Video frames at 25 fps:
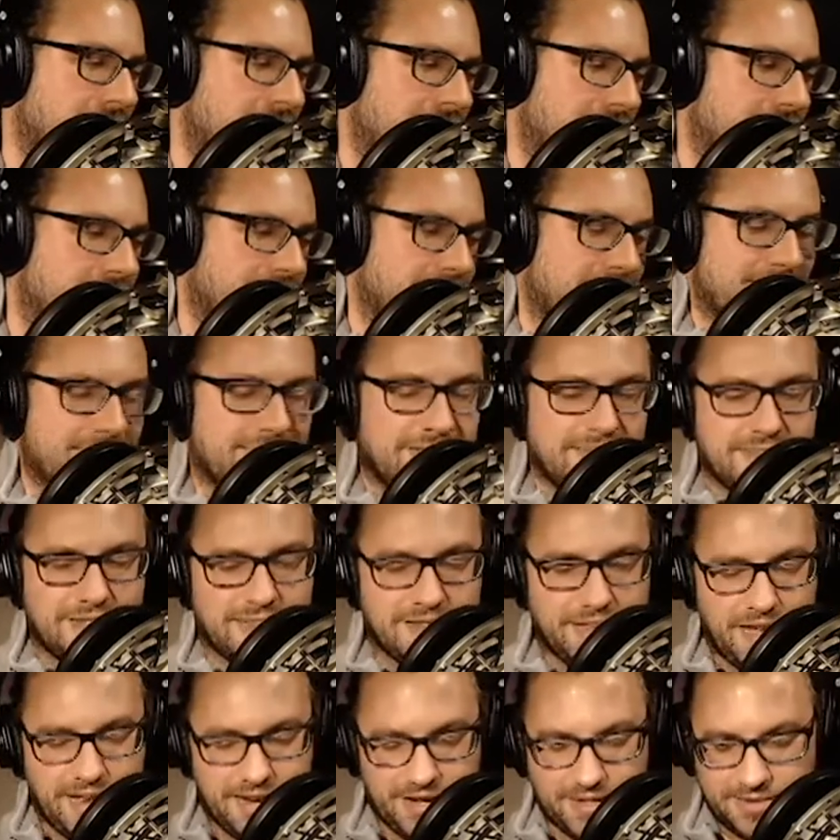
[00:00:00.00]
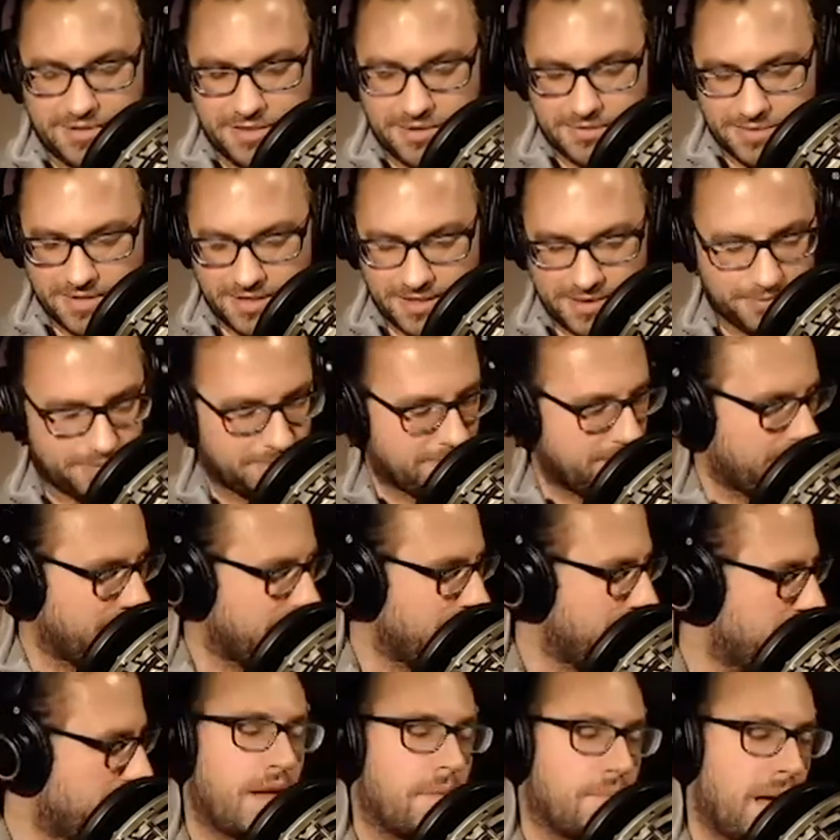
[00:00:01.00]
just a little anecdote there.
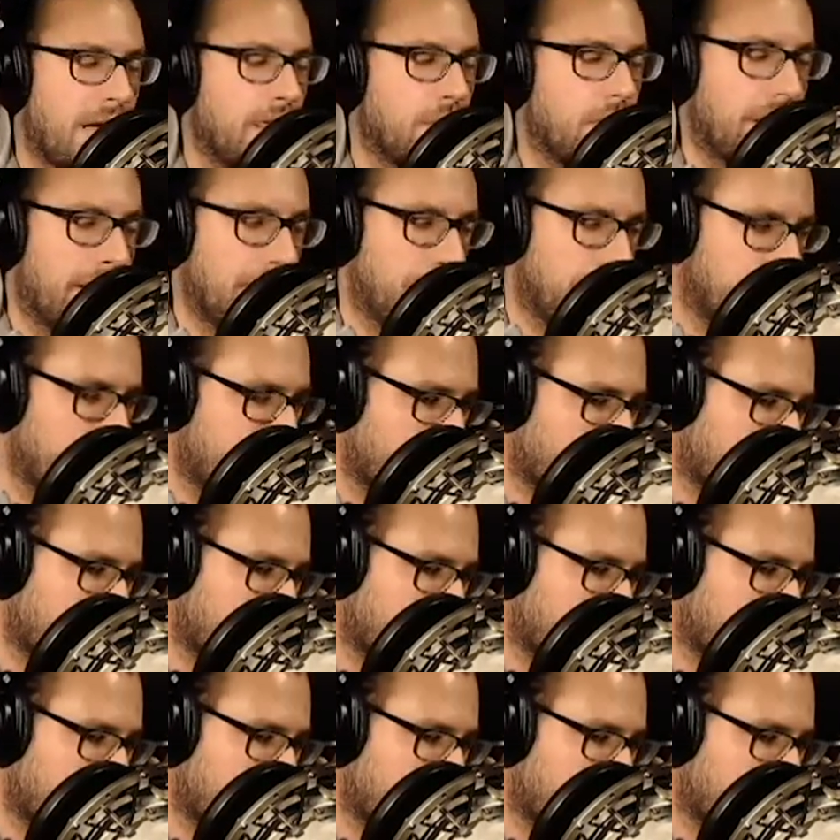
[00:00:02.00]
By the way,